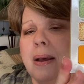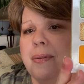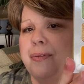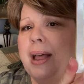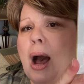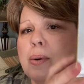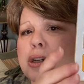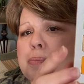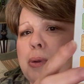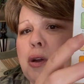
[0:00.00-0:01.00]
The flowers
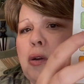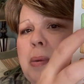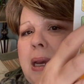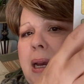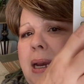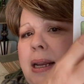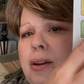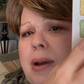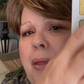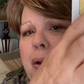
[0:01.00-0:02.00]
blooming, you
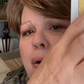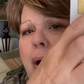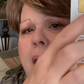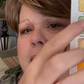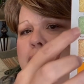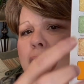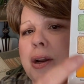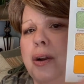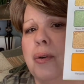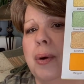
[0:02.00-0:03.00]
got the grass
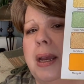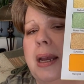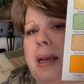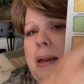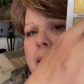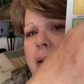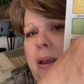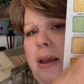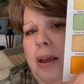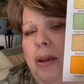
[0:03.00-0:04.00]
turning green,
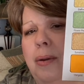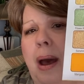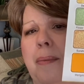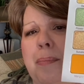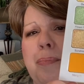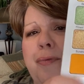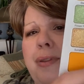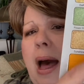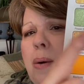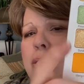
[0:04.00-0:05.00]
you got
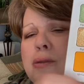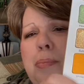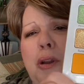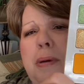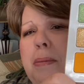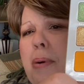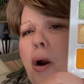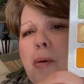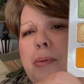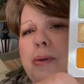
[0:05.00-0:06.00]
flowers blooming,
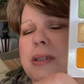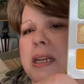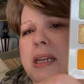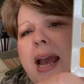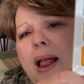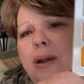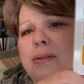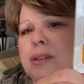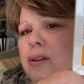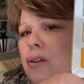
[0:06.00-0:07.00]
purples and
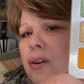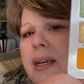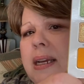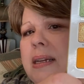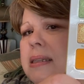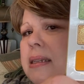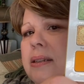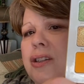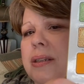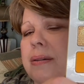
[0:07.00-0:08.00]
yellows and greens and
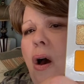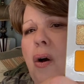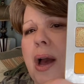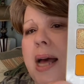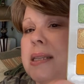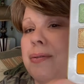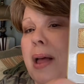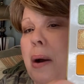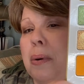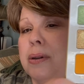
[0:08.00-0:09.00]
just all kinds of
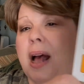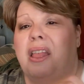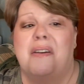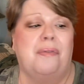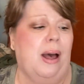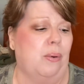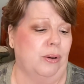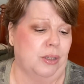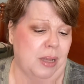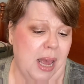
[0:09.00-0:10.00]
flowers. I love
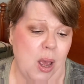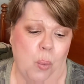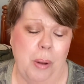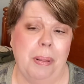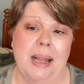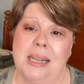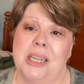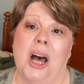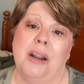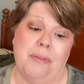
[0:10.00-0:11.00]
flowers. We plant a
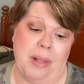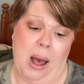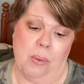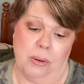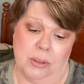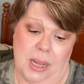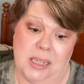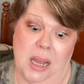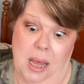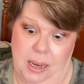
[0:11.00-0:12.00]
ton of flowers, a
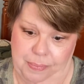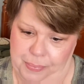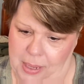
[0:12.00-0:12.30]
ton.